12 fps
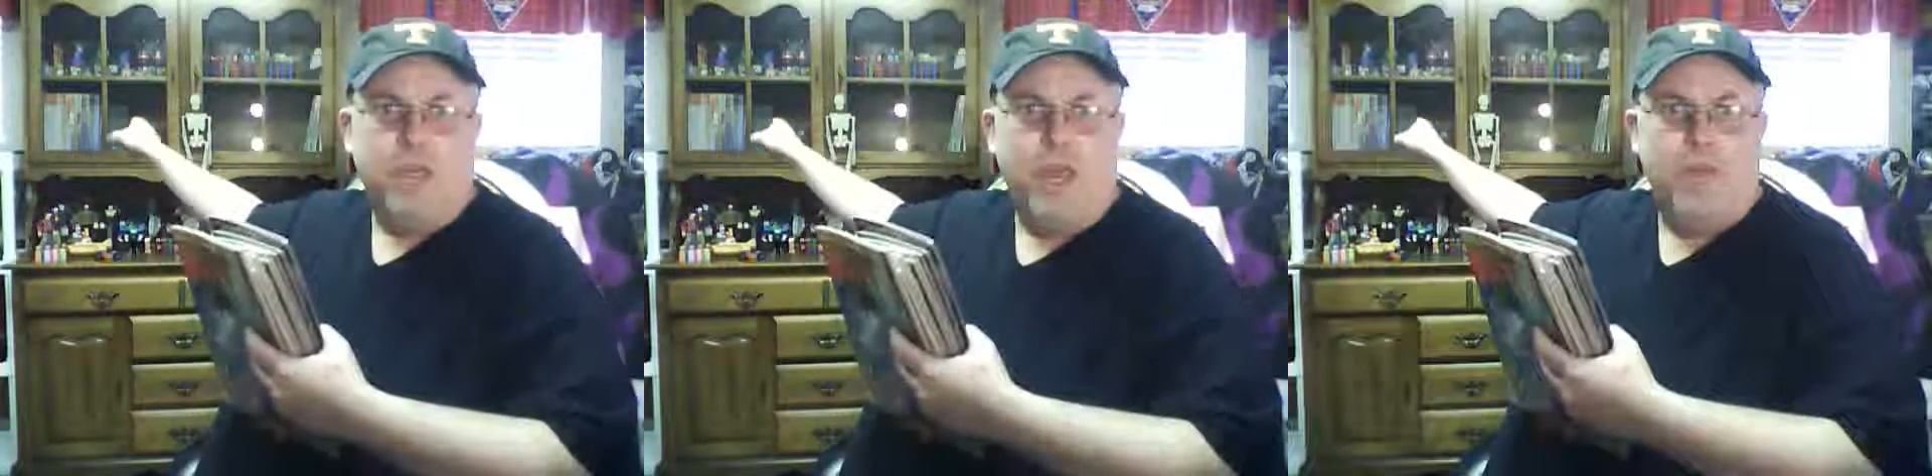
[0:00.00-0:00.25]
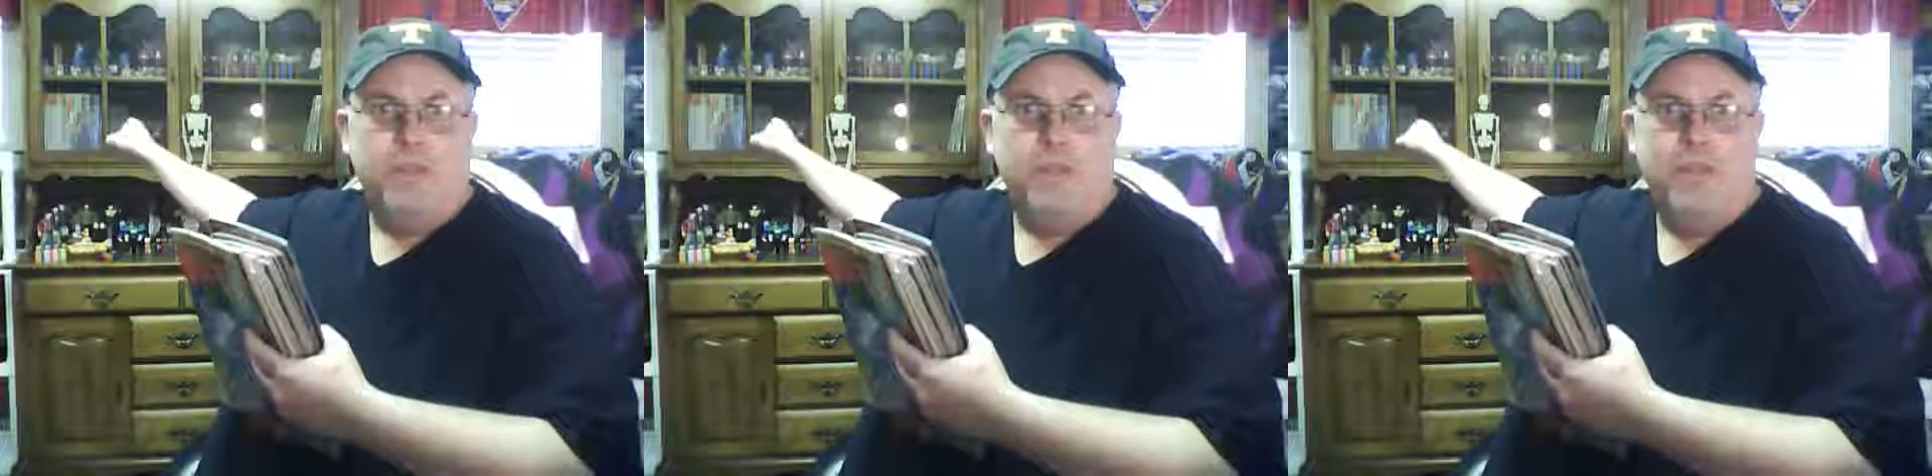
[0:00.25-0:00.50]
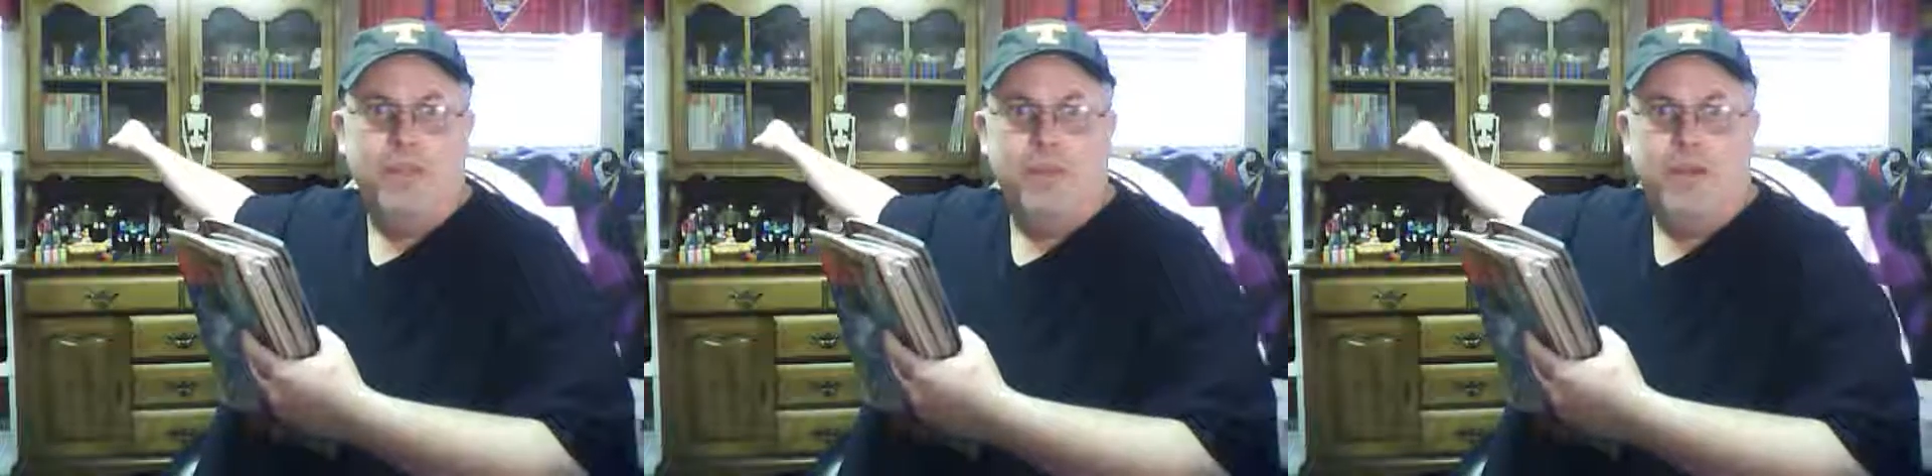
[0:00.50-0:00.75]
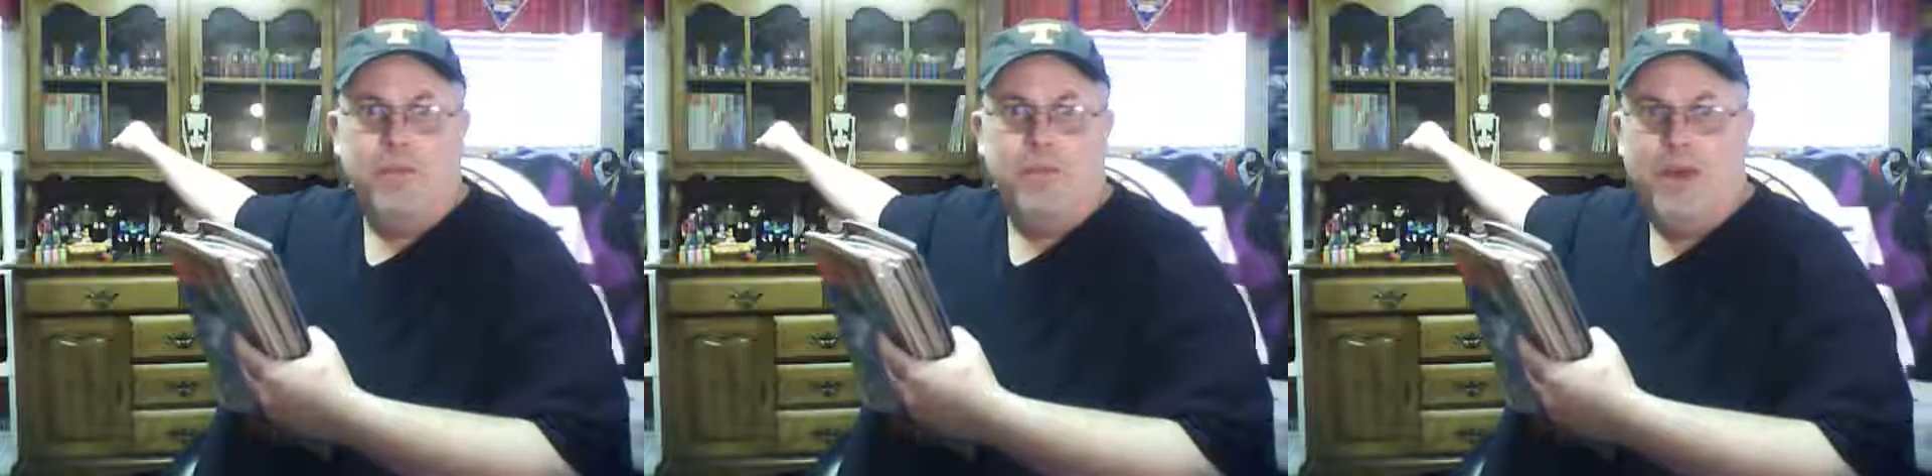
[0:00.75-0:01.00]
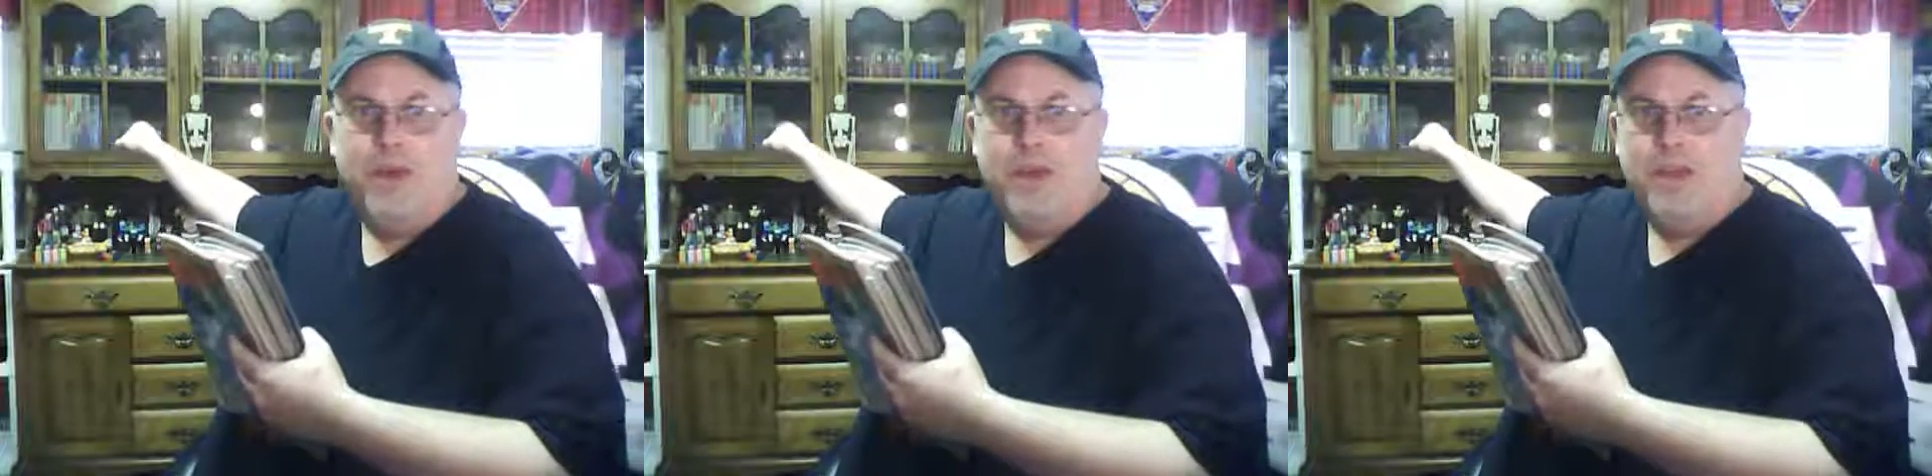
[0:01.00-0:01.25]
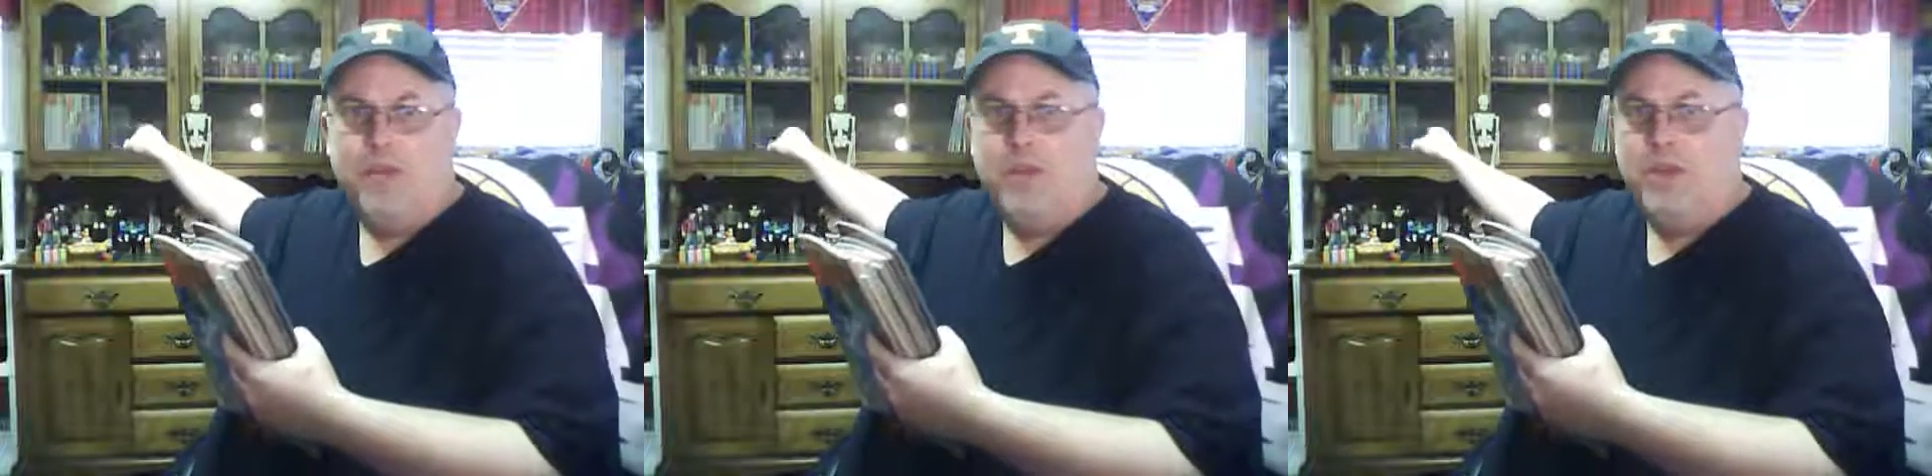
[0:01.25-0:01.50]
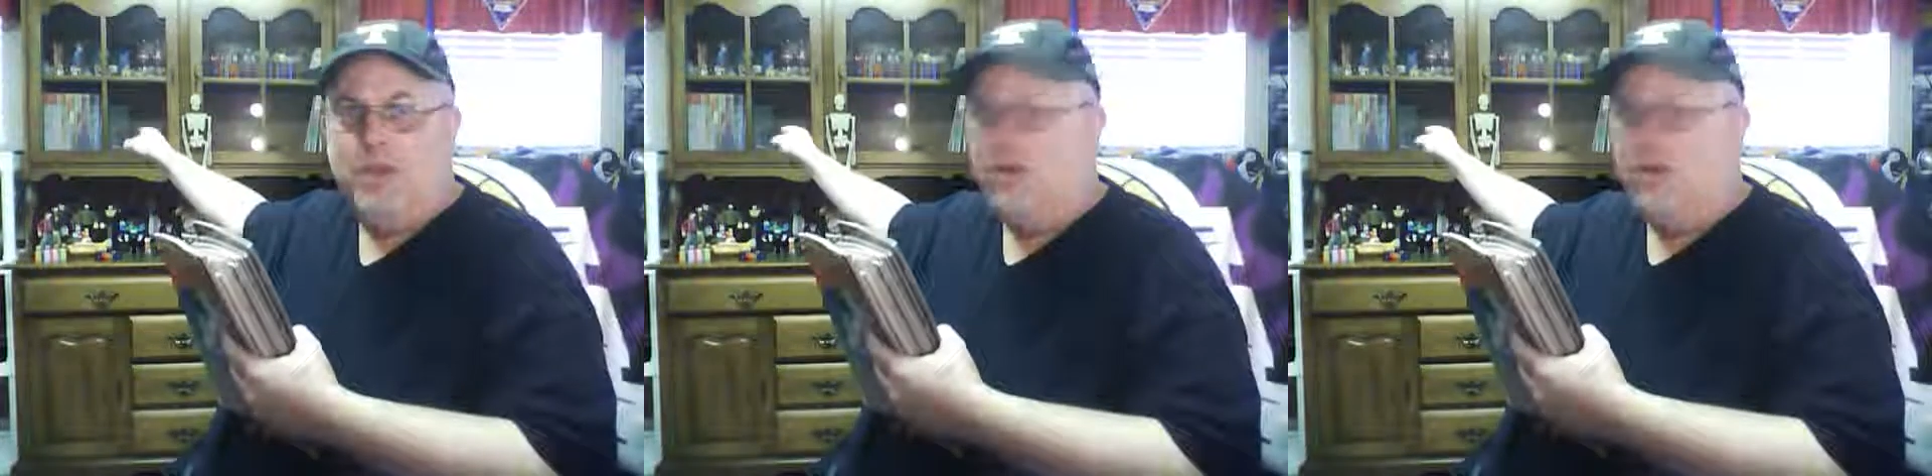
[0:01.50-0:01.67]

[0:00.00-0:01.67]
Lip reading: cabinet there behind me,